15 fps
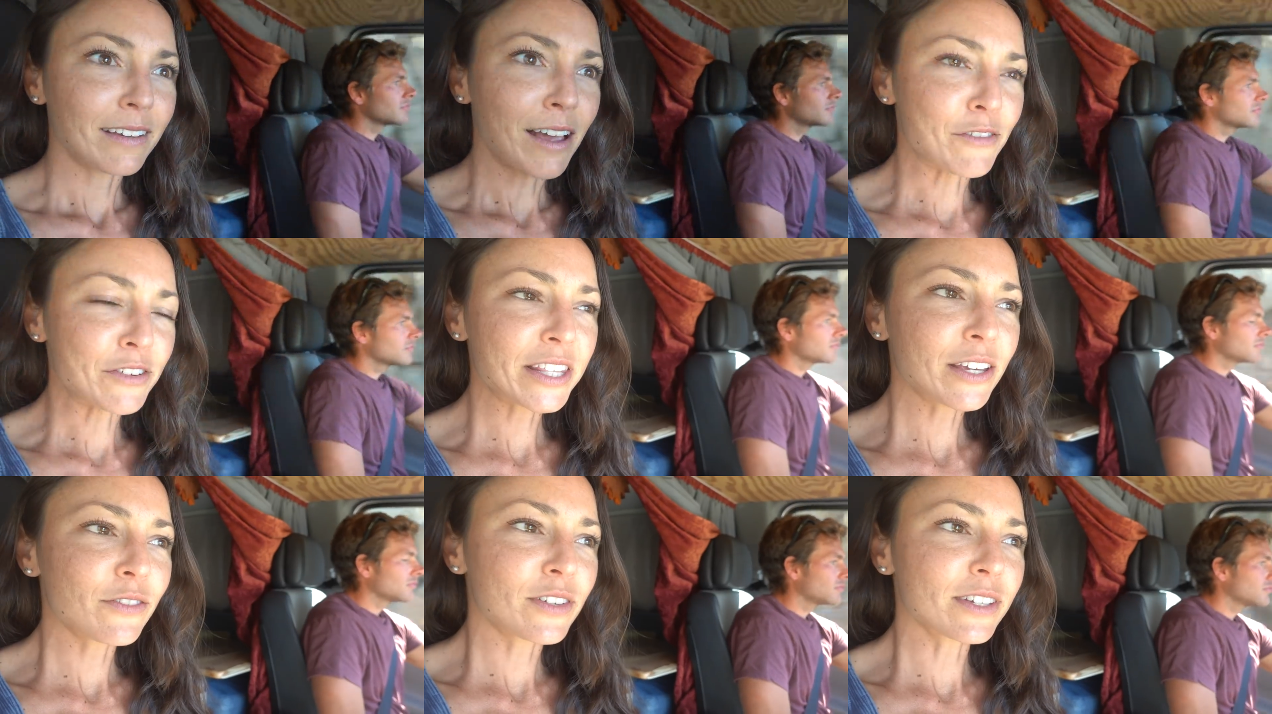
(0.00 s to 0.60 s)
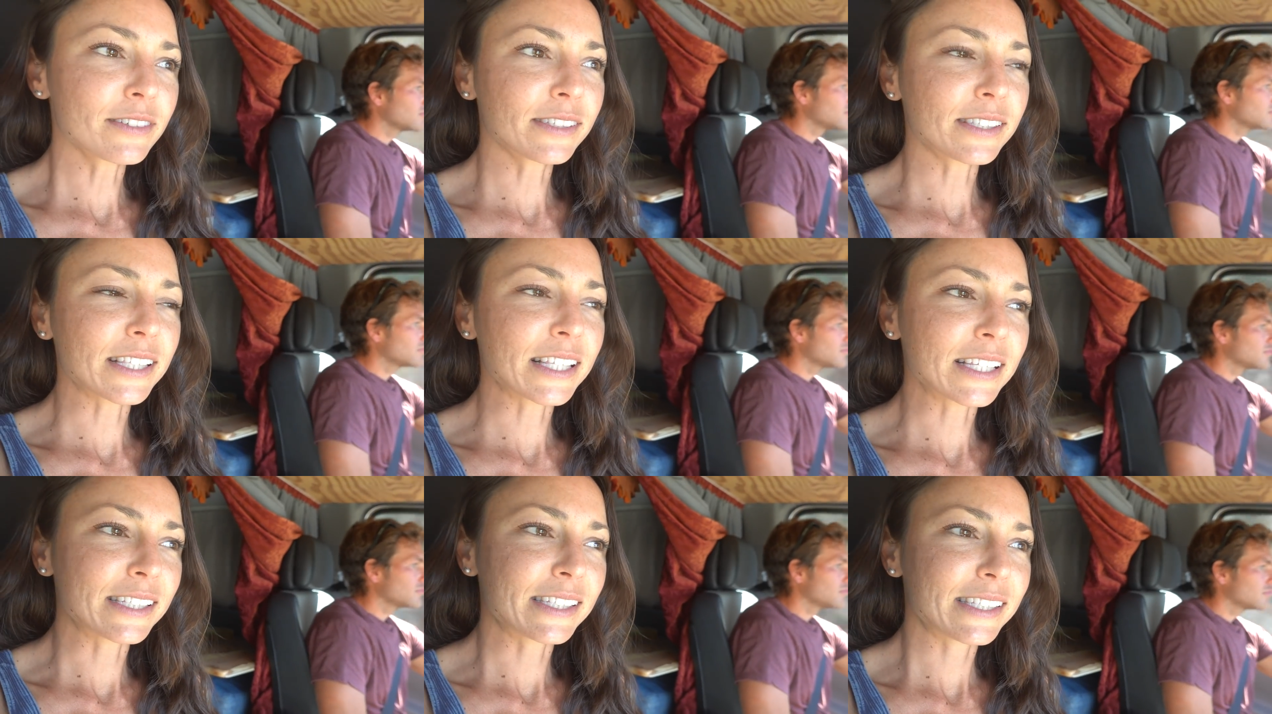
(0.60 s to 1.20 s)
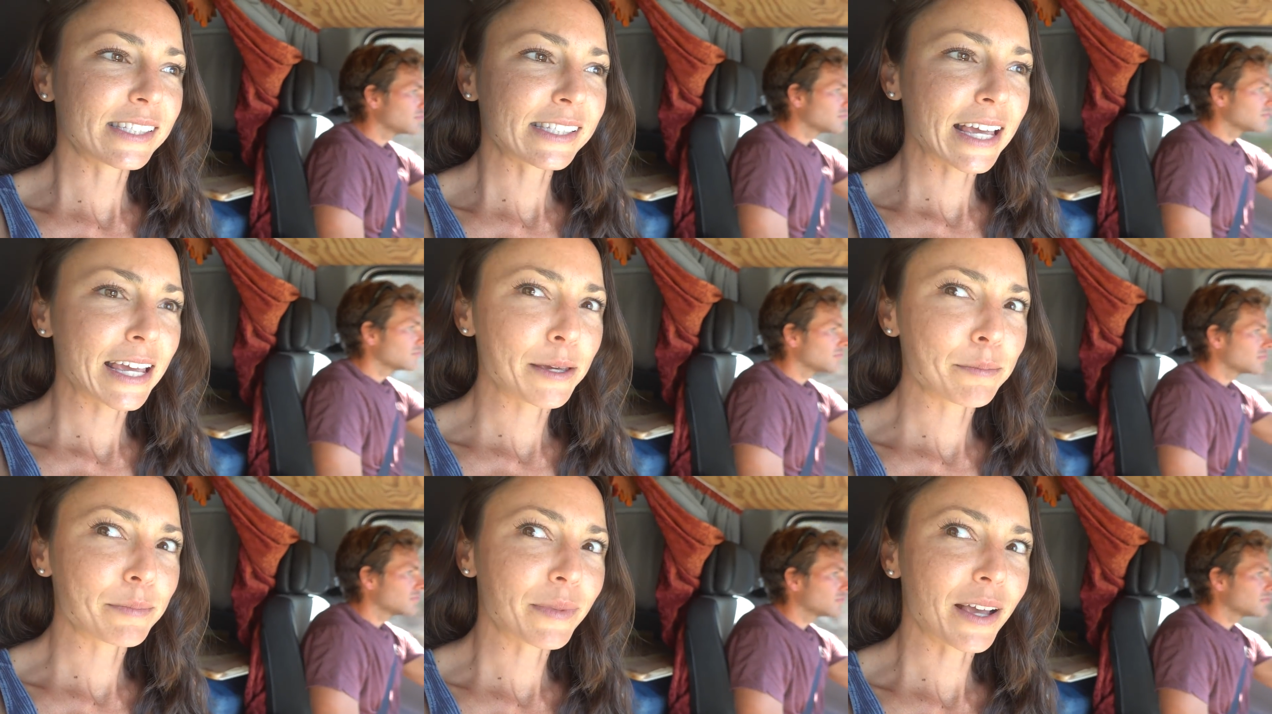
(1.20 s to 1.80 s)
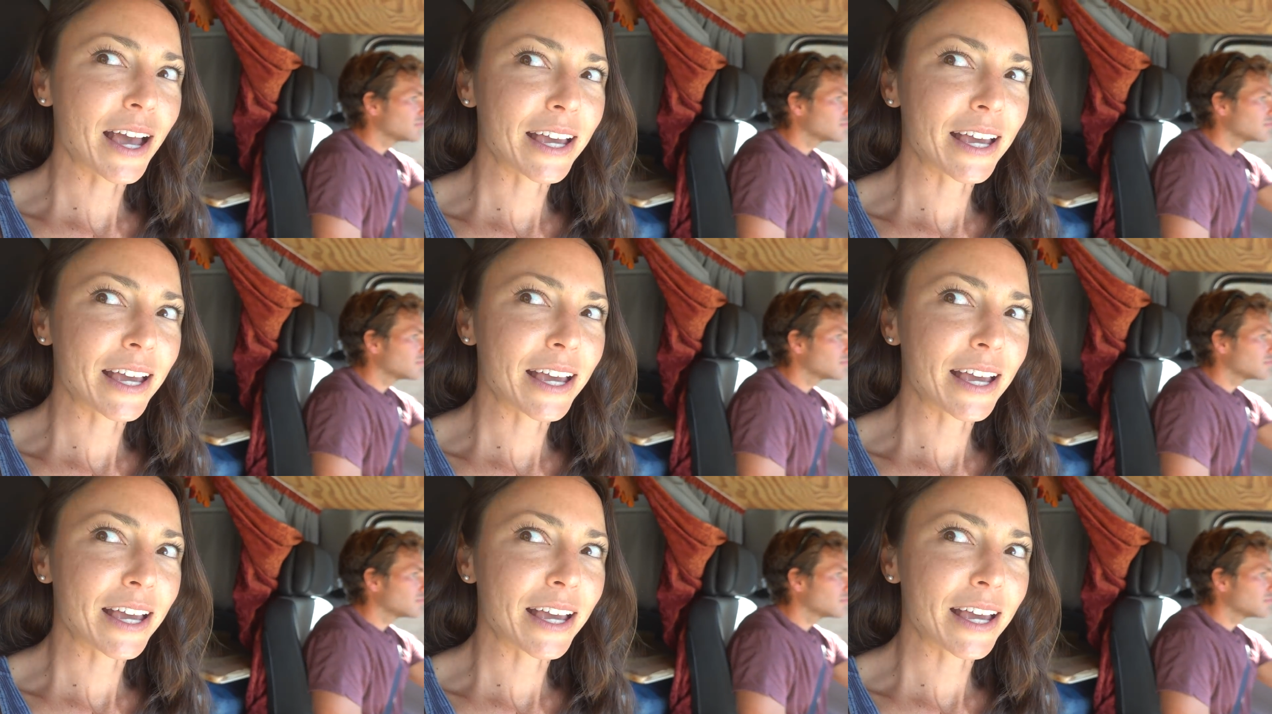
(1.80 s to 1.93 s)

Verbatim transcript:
Speaker 1: Everything feels the same,